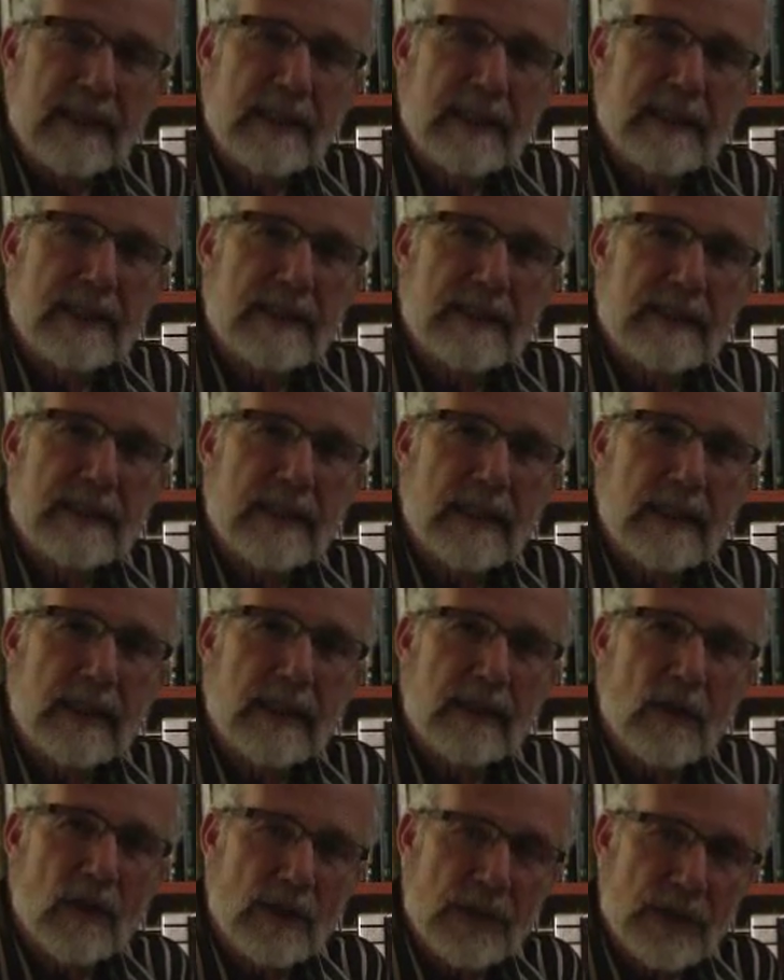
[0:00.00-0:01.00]
this is
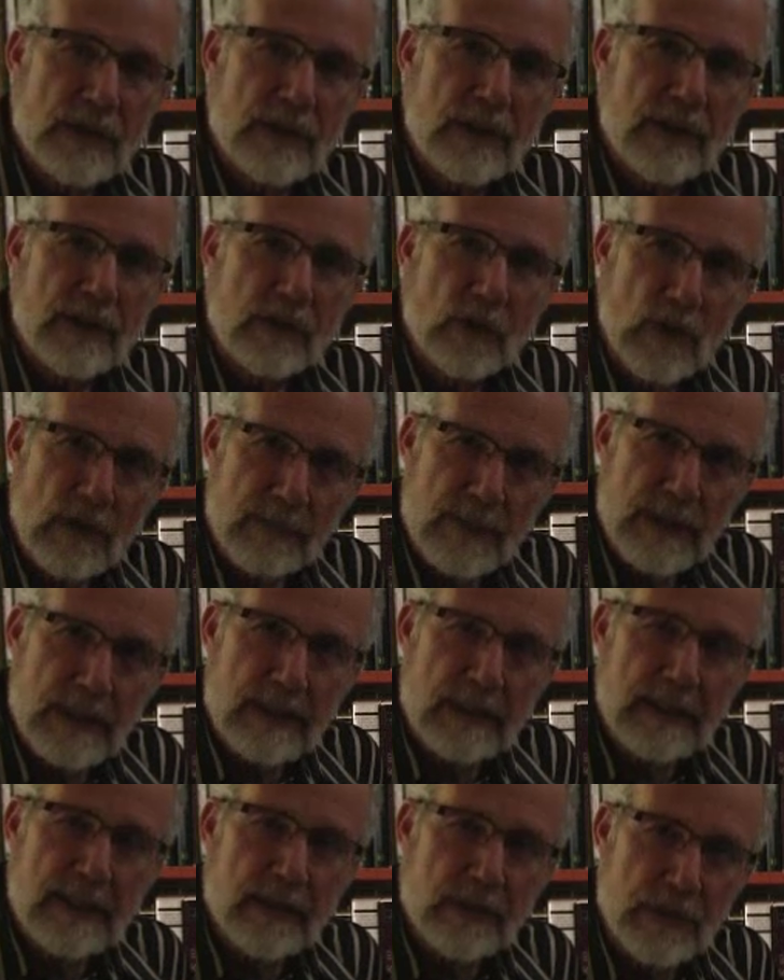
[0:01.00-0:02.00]
uh, also an
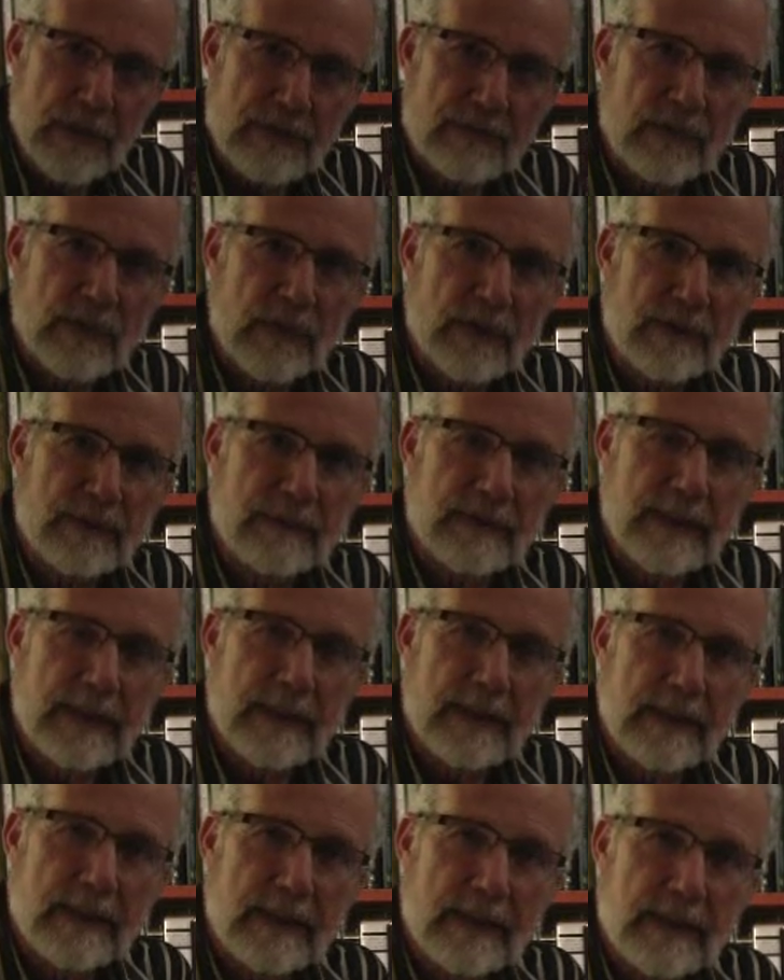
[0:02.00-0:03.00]
enormously useful
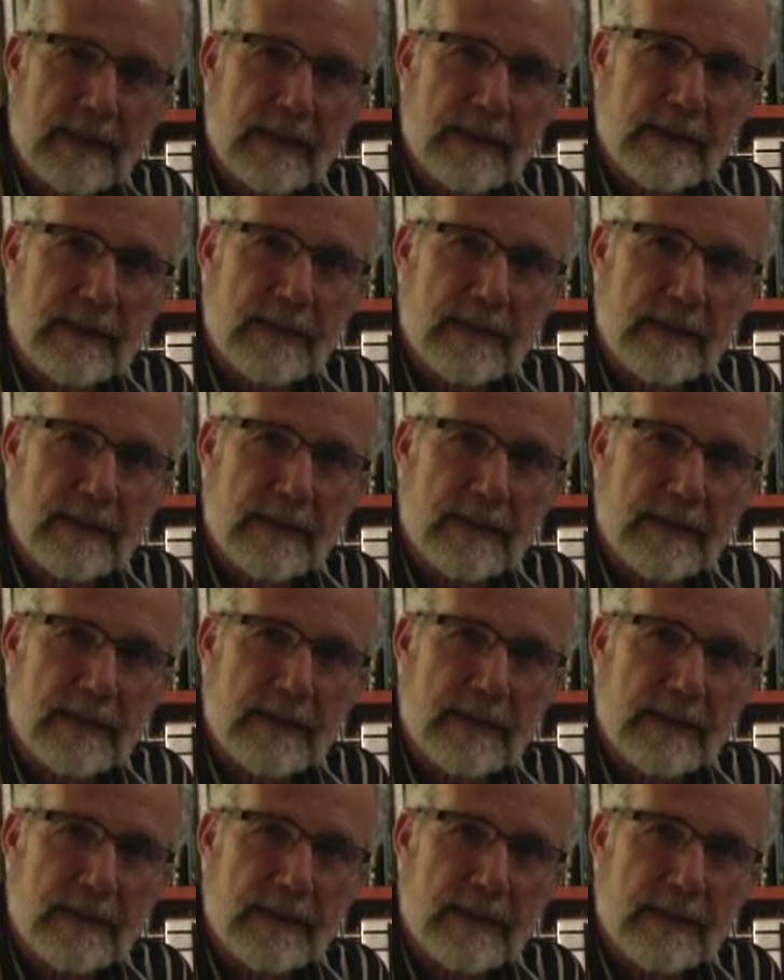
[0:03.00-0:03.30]
uh,